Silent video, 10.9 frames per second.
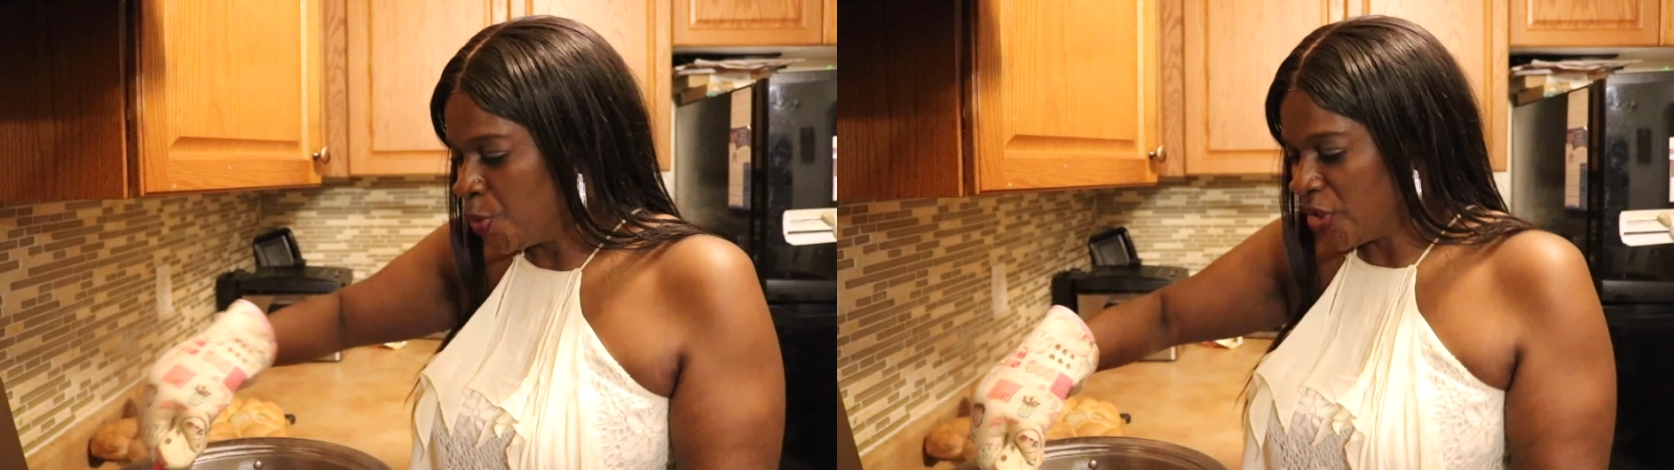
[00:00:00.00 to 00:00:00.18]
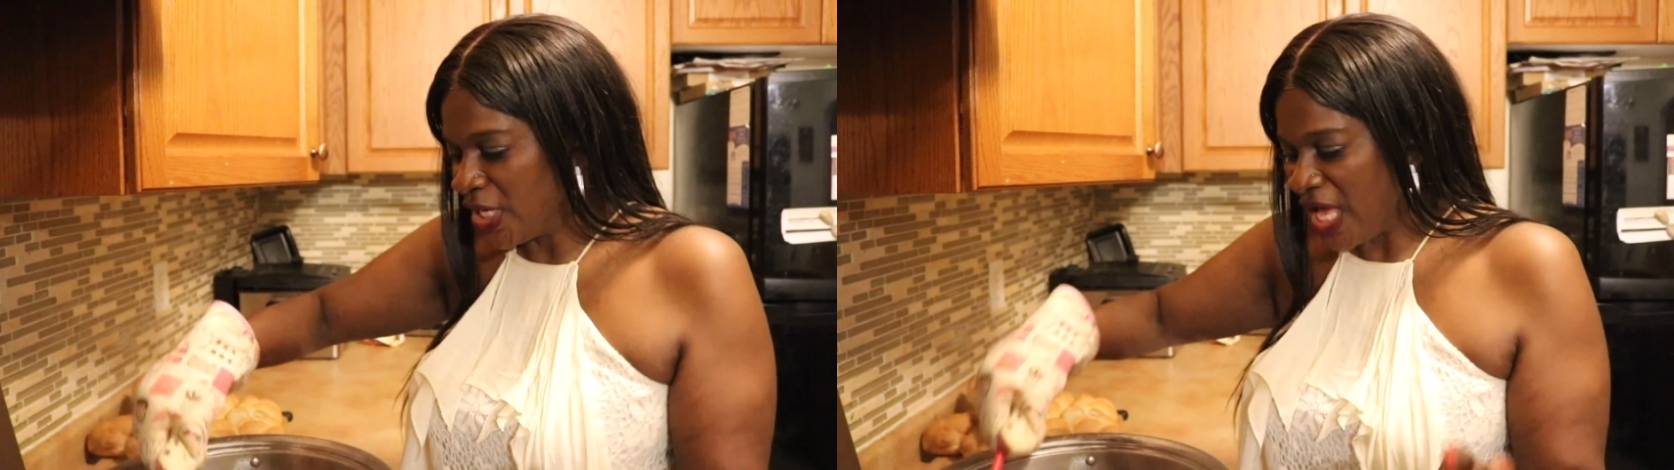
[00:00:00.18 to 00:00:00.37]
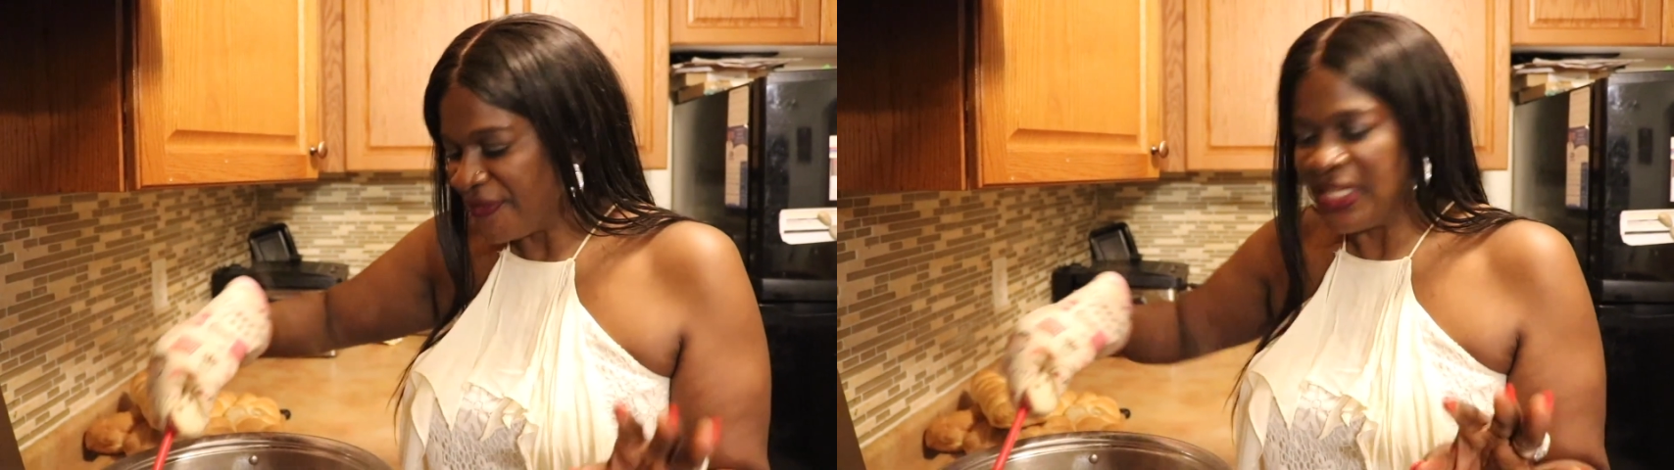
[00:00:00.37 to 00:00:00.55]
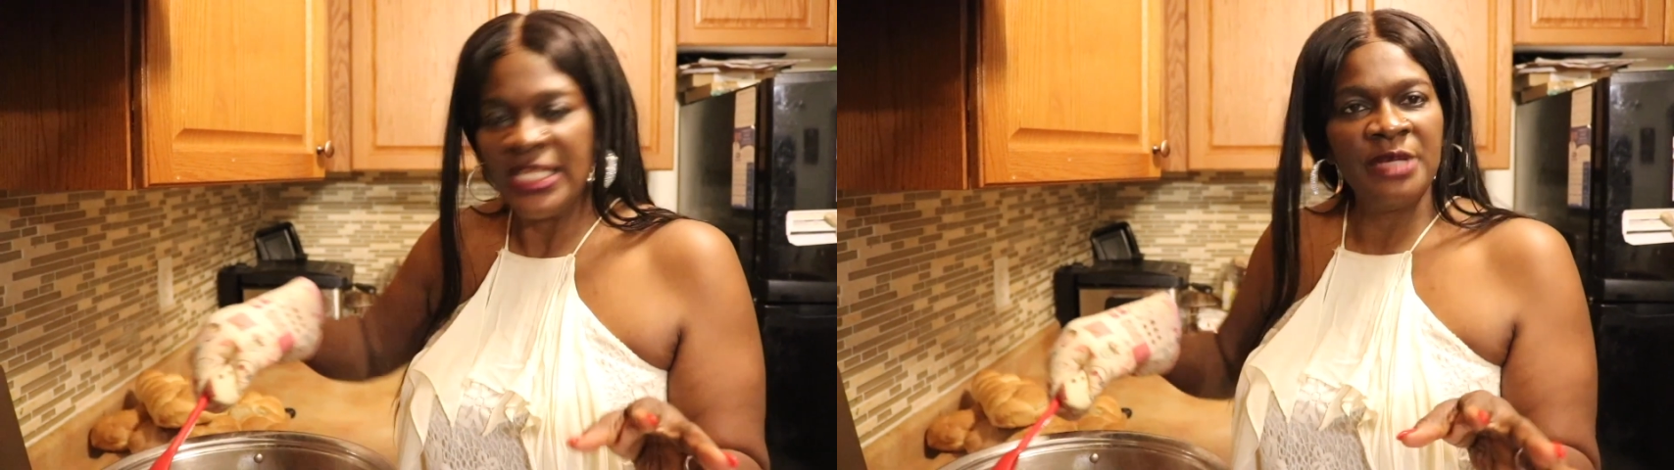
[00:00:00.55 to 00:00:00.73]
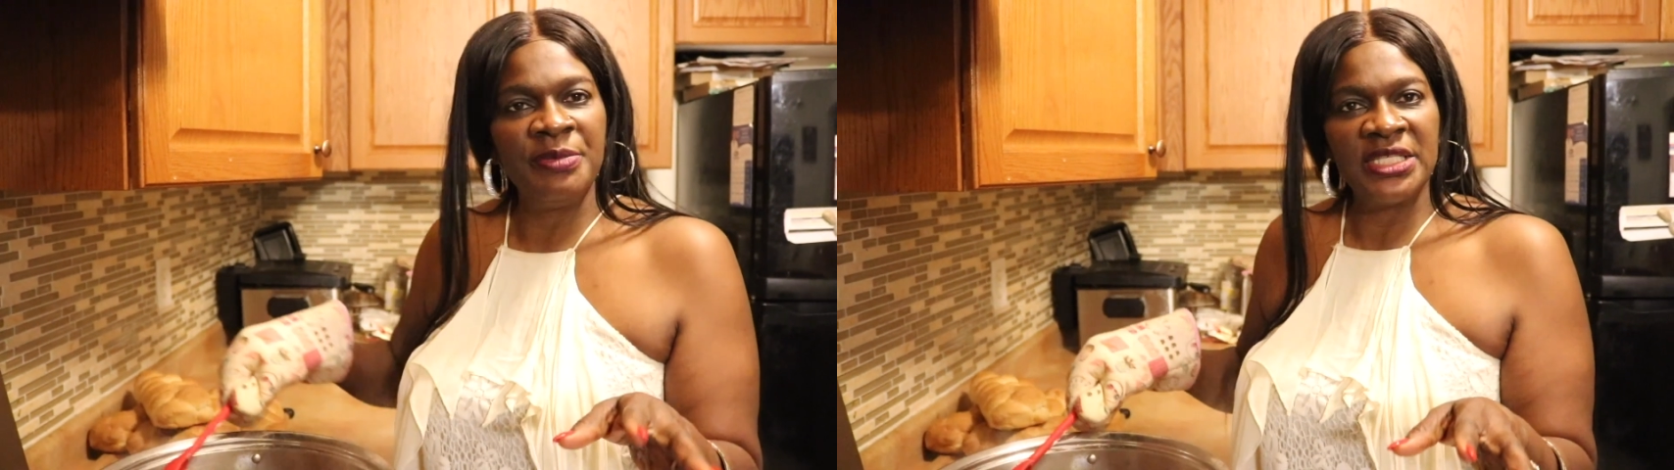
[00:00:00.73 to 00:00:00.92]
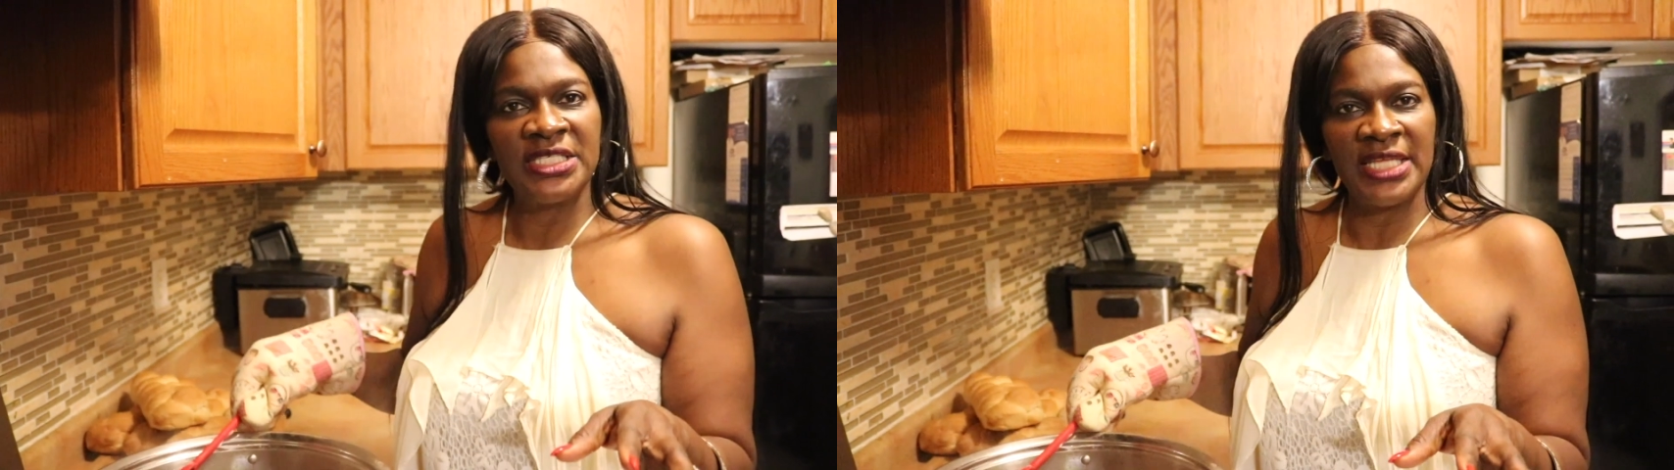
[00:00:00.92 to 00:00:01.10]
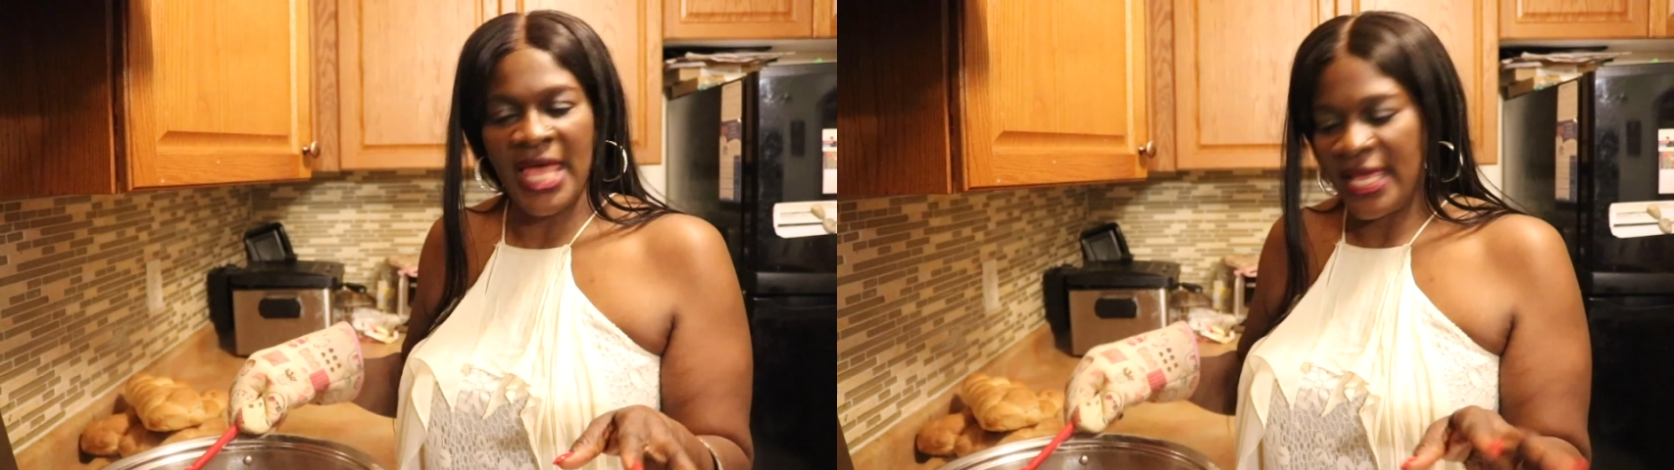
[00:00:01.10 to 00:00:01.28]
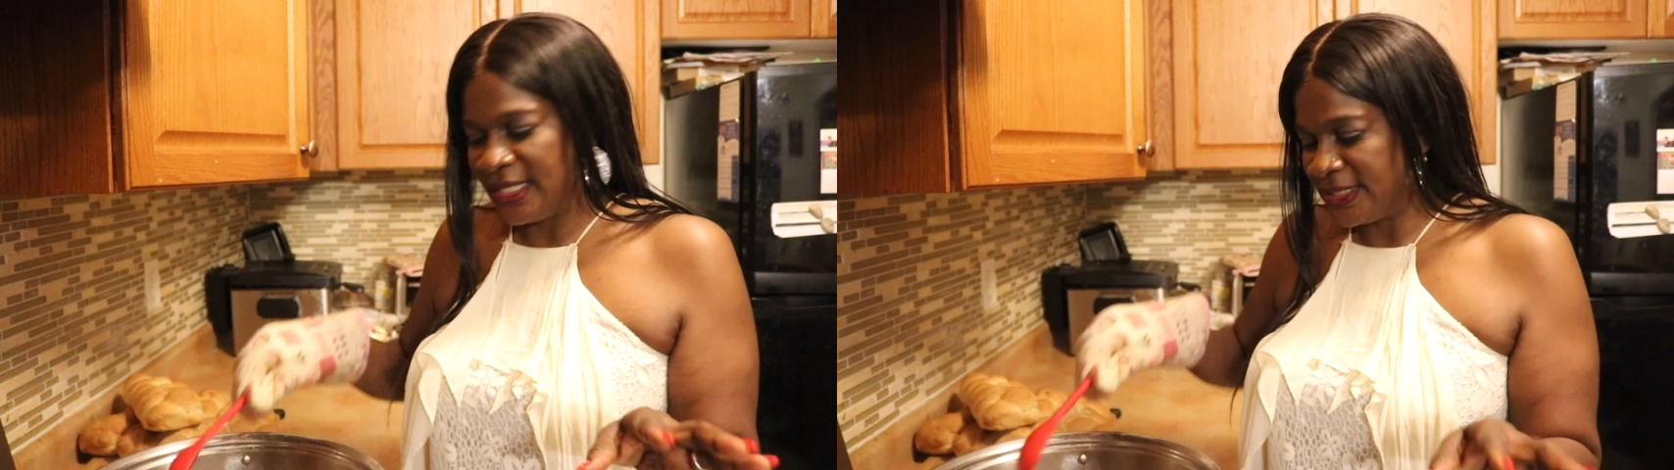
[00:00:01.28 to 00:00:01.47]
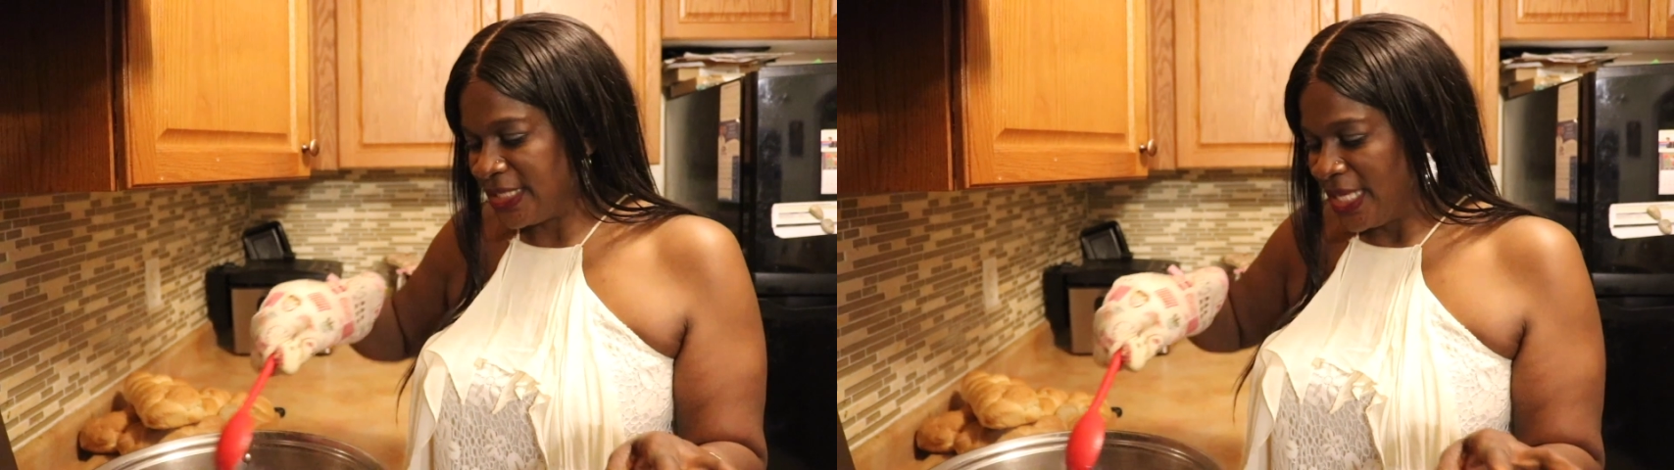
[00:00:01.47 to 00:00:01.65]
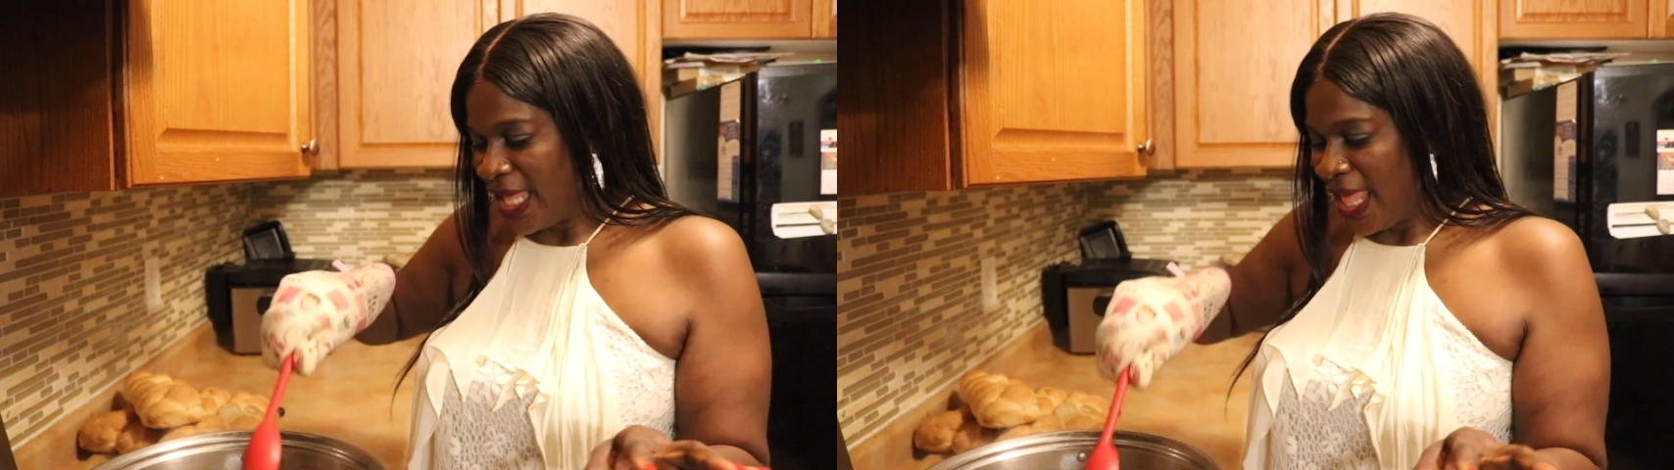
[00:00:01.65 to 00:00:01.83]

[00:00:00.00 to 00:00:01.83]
we're gonna have a little bit tonight,